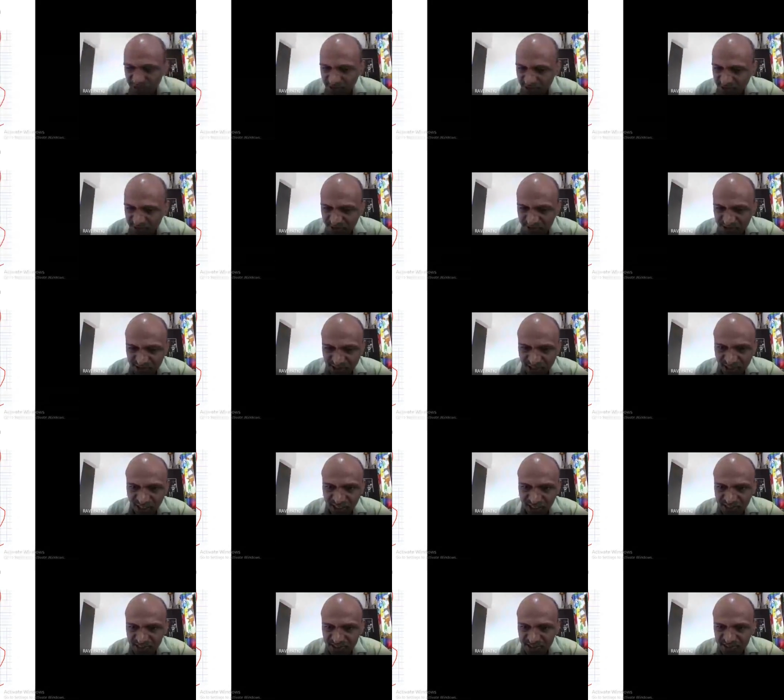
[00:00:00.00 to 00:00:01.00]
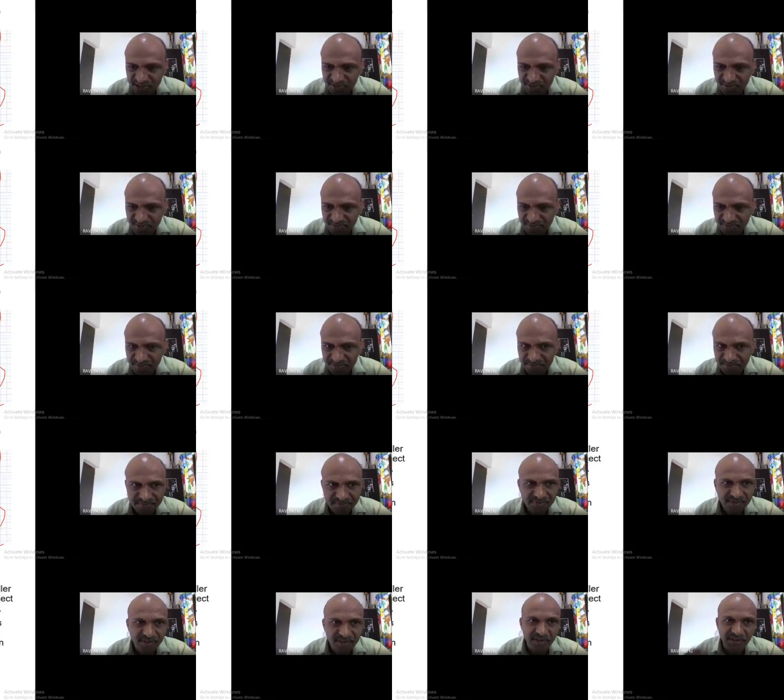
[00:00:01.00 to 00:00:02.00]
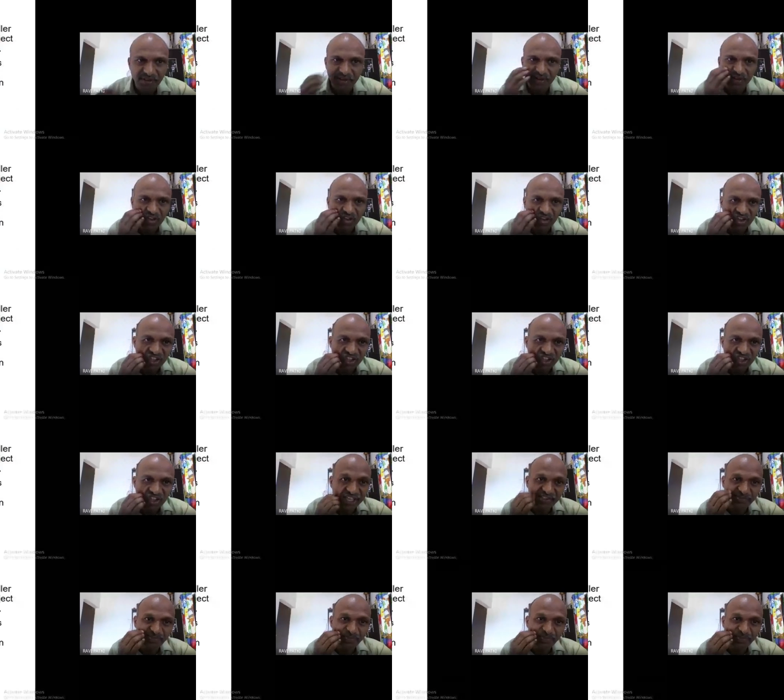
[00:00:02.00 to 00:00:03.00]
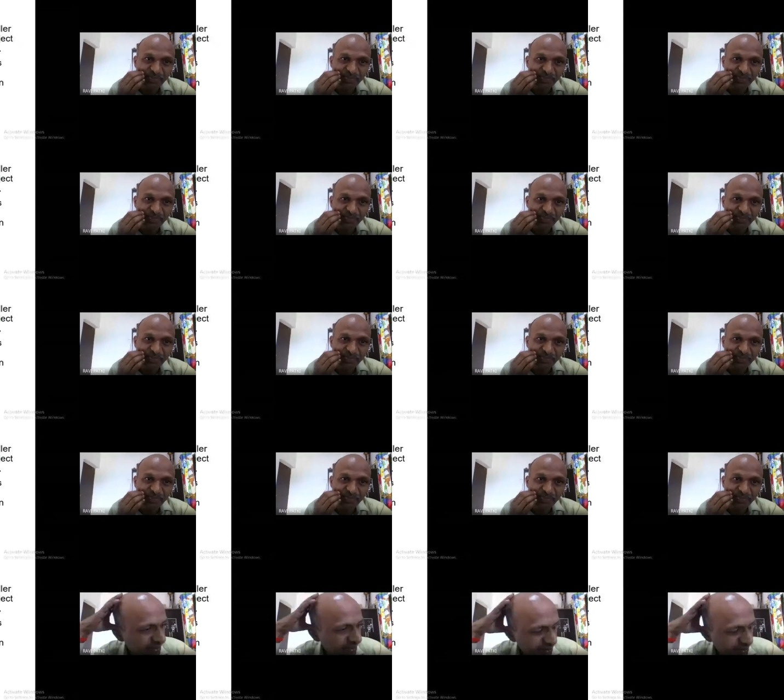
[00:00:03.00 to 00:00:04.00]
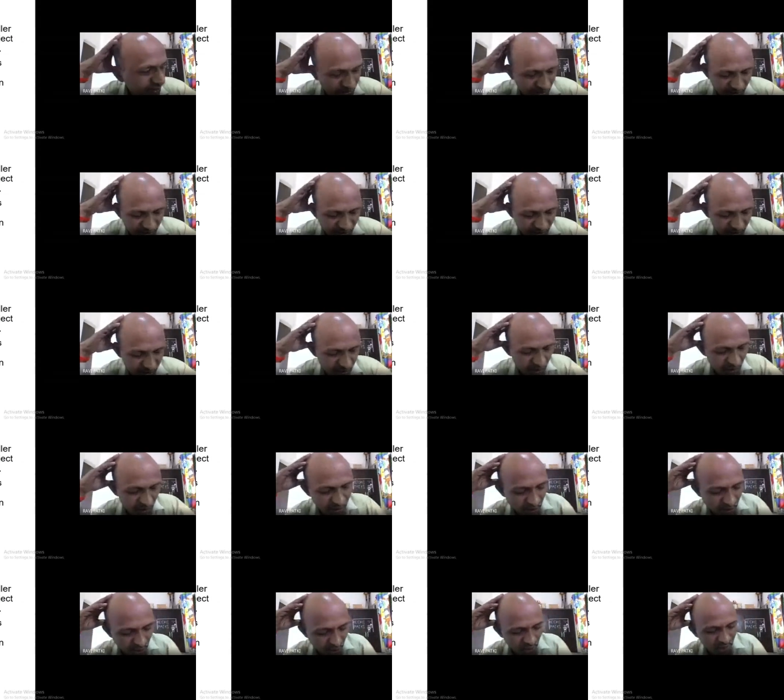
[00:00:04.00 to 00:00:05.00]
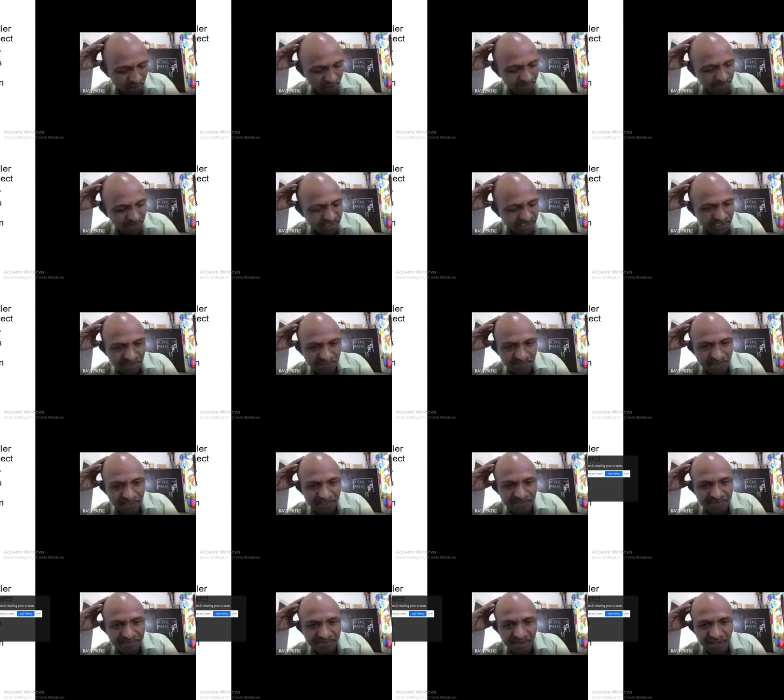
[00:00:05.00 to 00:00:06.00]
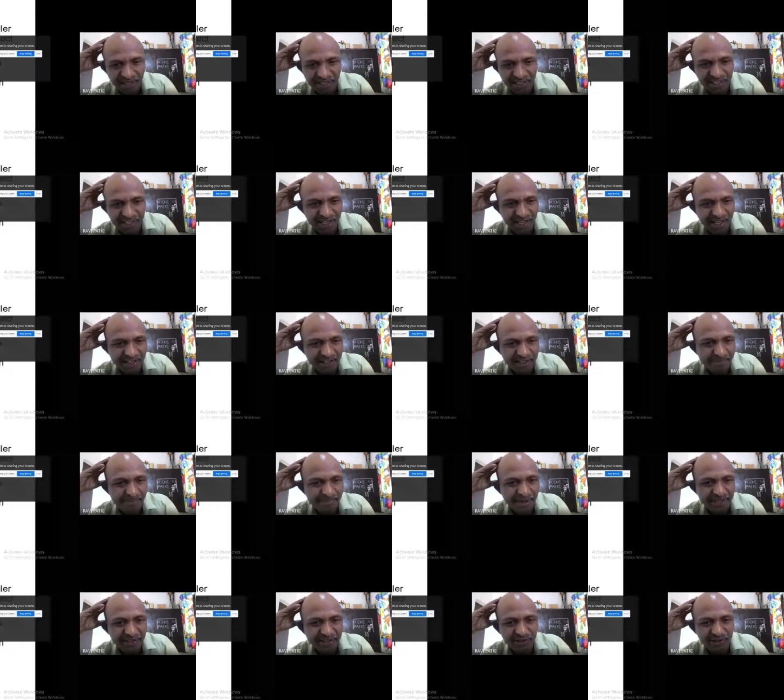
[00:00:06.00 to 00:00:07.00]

this class. So next principle is a controller principle. Again, I come back to